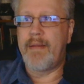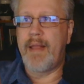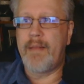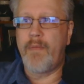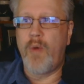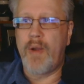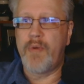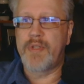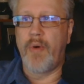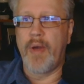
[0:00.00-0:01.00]
What
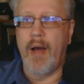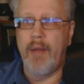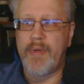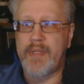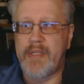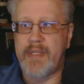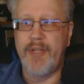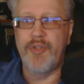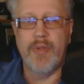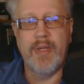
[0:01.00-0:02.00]
was going on was
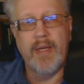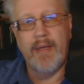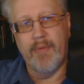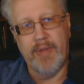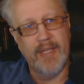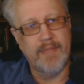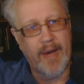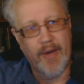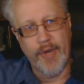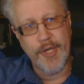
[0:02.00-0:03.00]
essentially with this
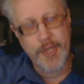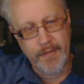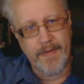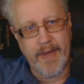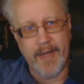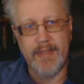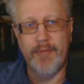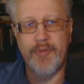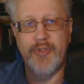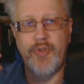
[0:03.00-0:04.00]
migration fix, it
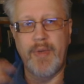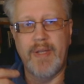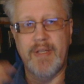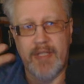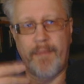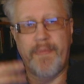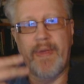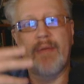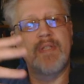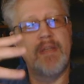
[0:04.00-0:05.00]
was doing
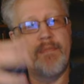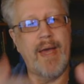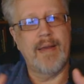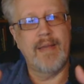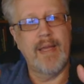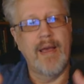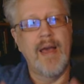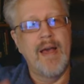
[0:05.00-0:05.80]
something that was impacting